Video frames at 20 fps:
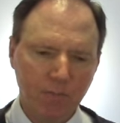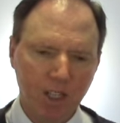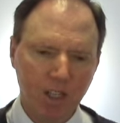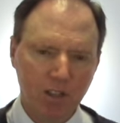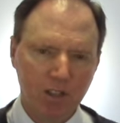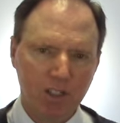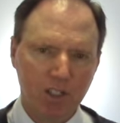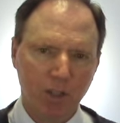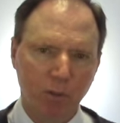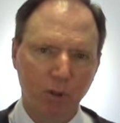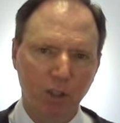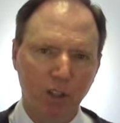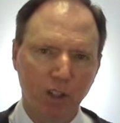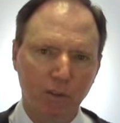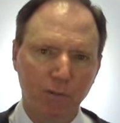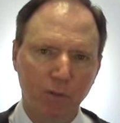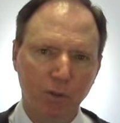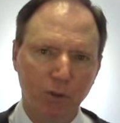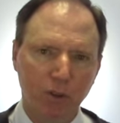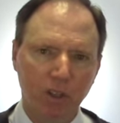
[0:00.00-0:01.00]
And so we
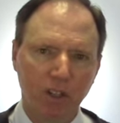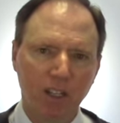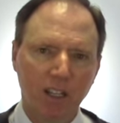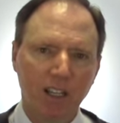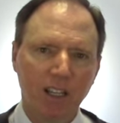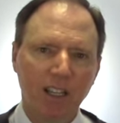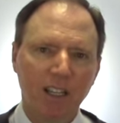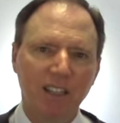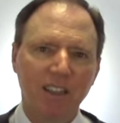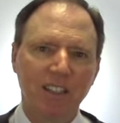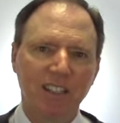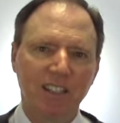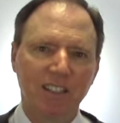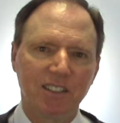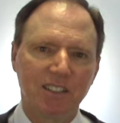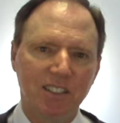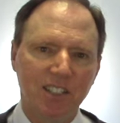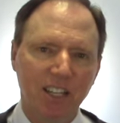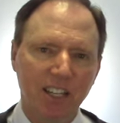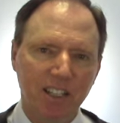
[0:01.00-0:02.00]
look for the
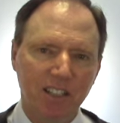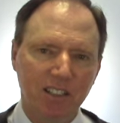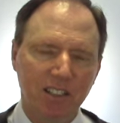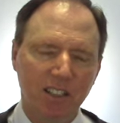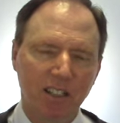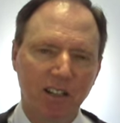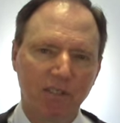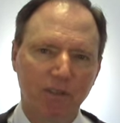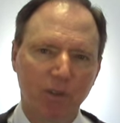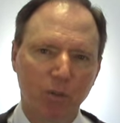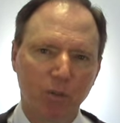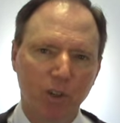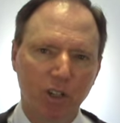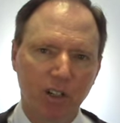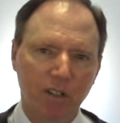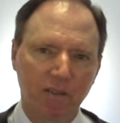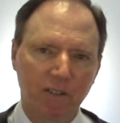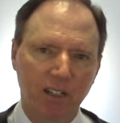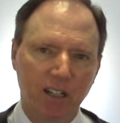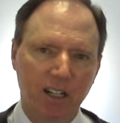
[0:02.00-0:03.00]
intent of the
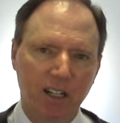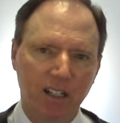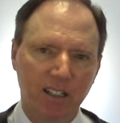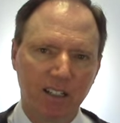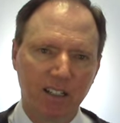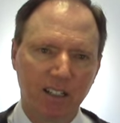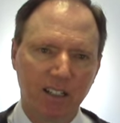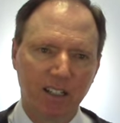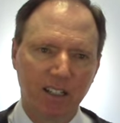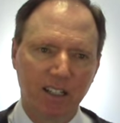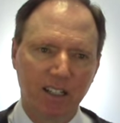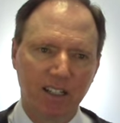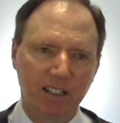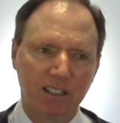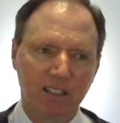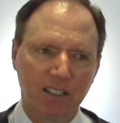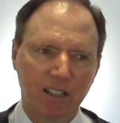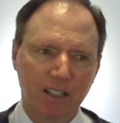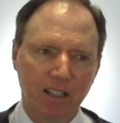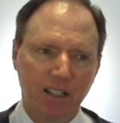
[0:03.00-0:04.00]
Word of God and
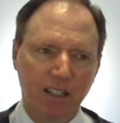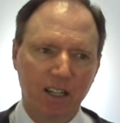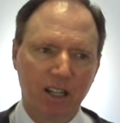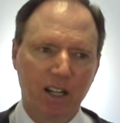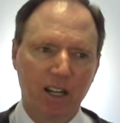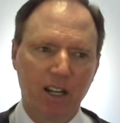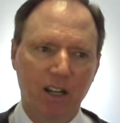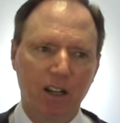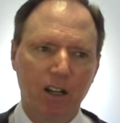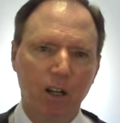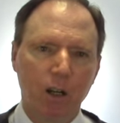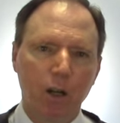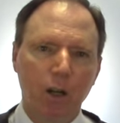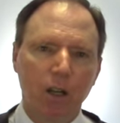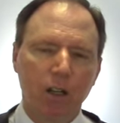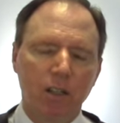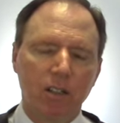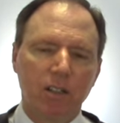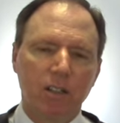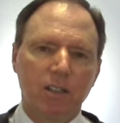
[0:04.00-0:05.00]
not uh,
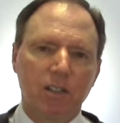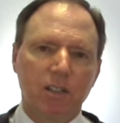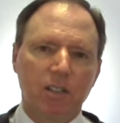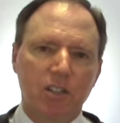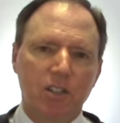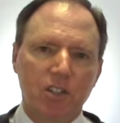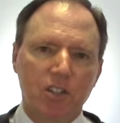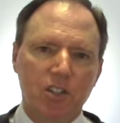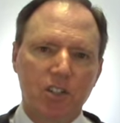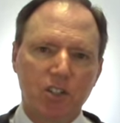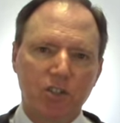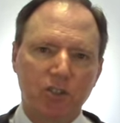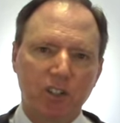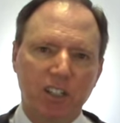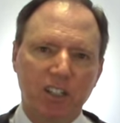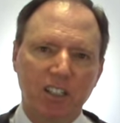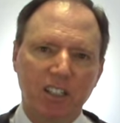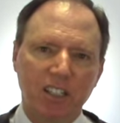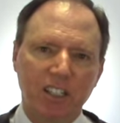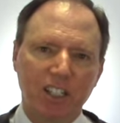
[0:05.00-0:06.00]

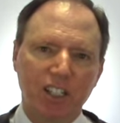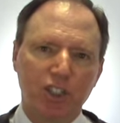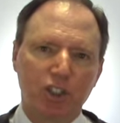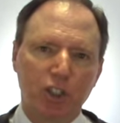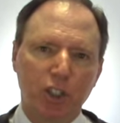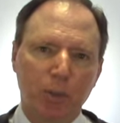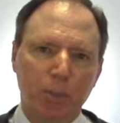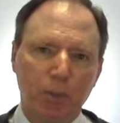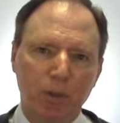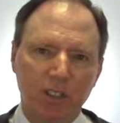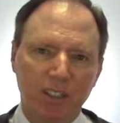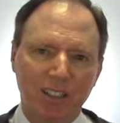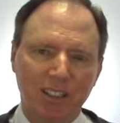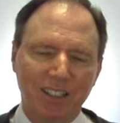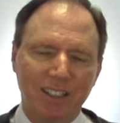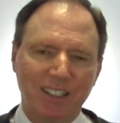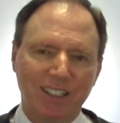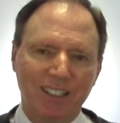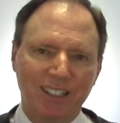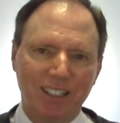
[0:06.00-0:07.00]
strictly interpret
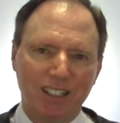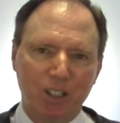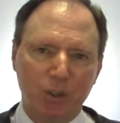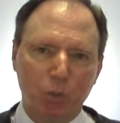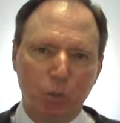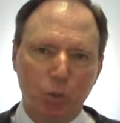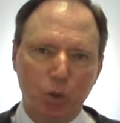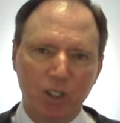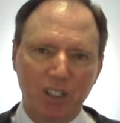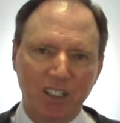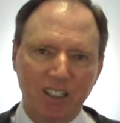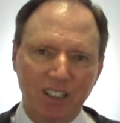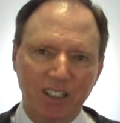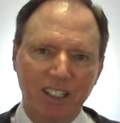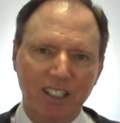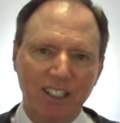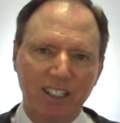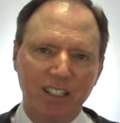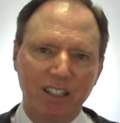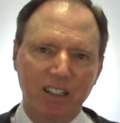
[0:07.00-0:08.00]
it in a
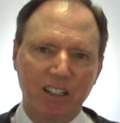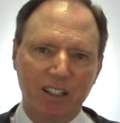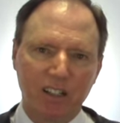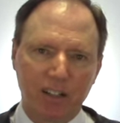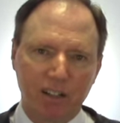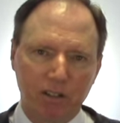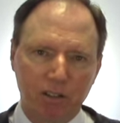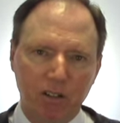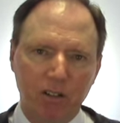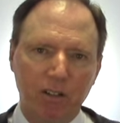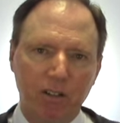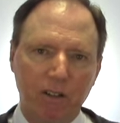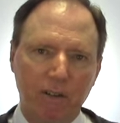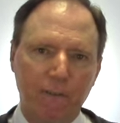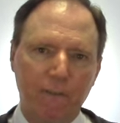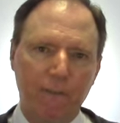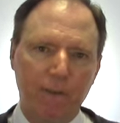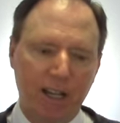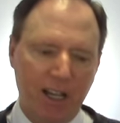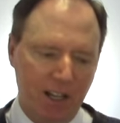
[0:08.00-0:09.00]
woodenly
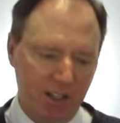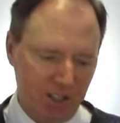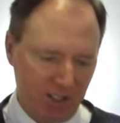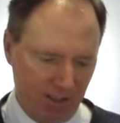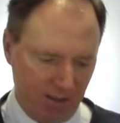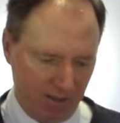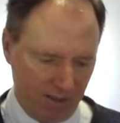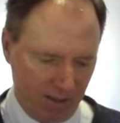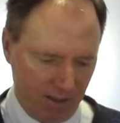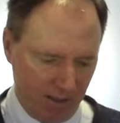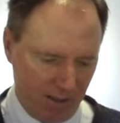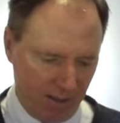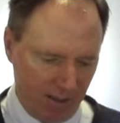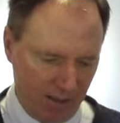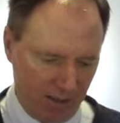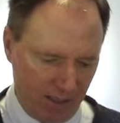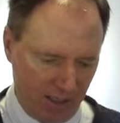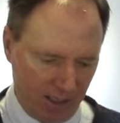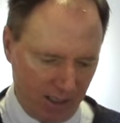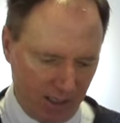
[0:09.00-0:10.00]
literal fashion.
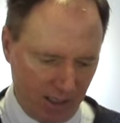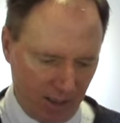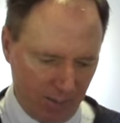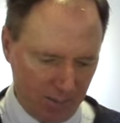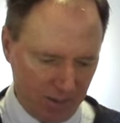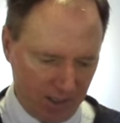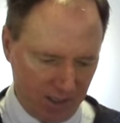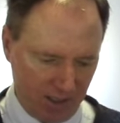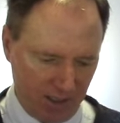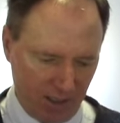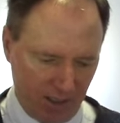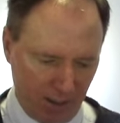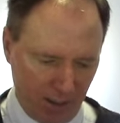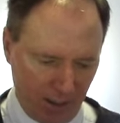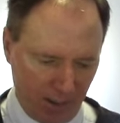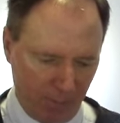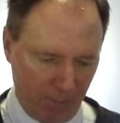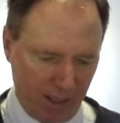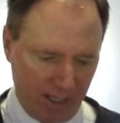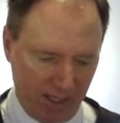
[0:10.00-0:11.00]
That comes uh,
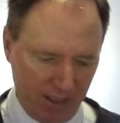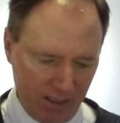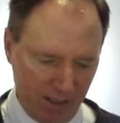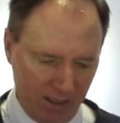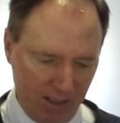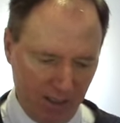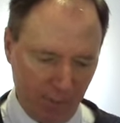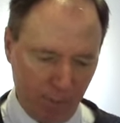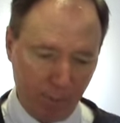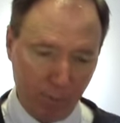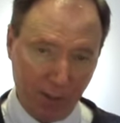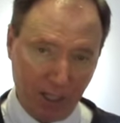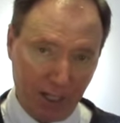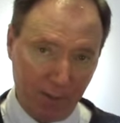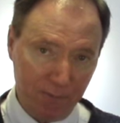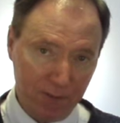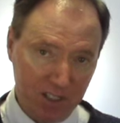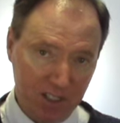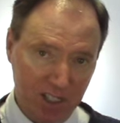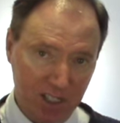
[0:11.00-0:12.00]
about in the
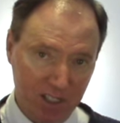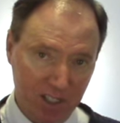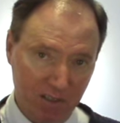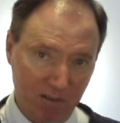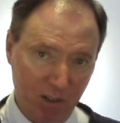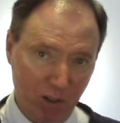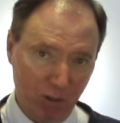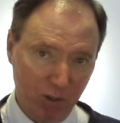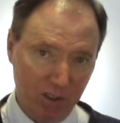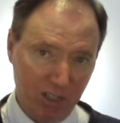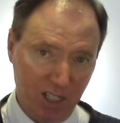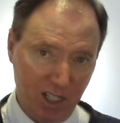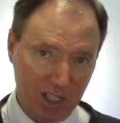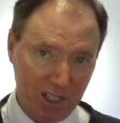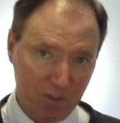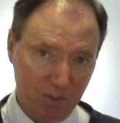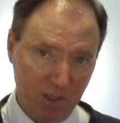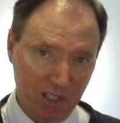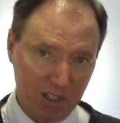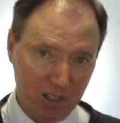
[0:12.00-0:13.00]
prophecies of the Old
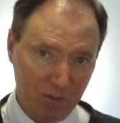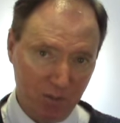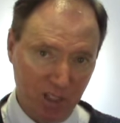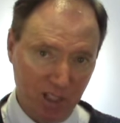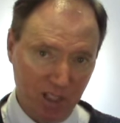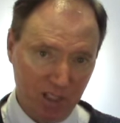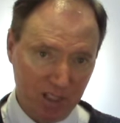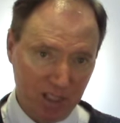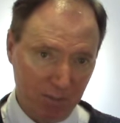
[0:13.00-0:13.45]
Testament as well.